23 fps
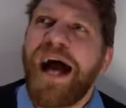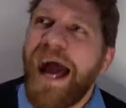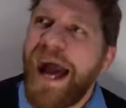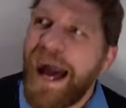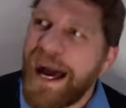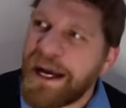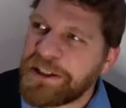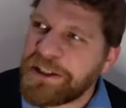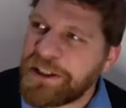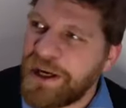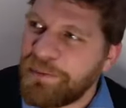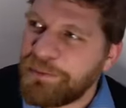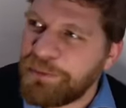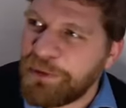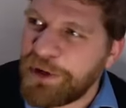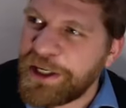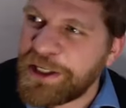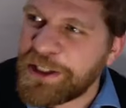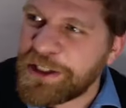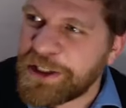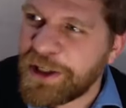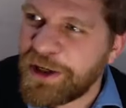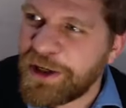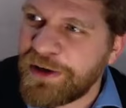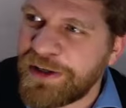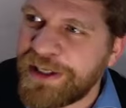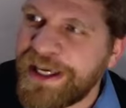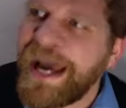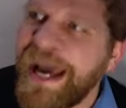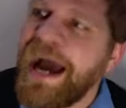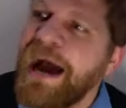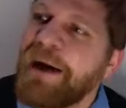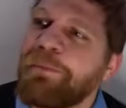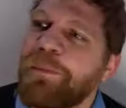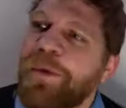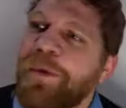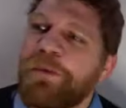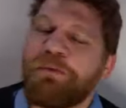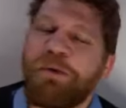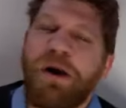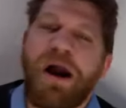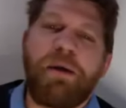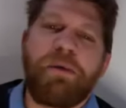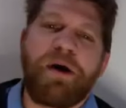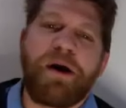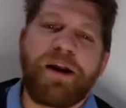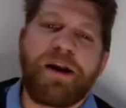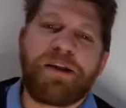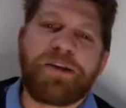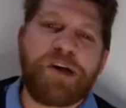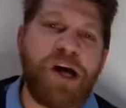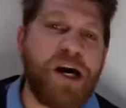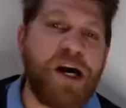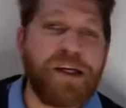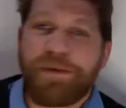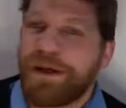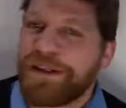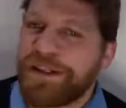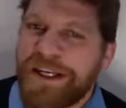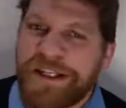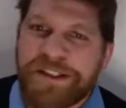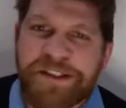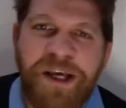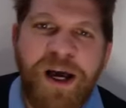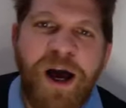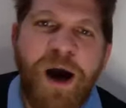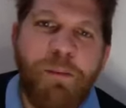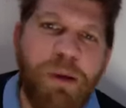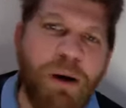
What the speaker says: Actually, I'm pretty sure, we probably already talked about this,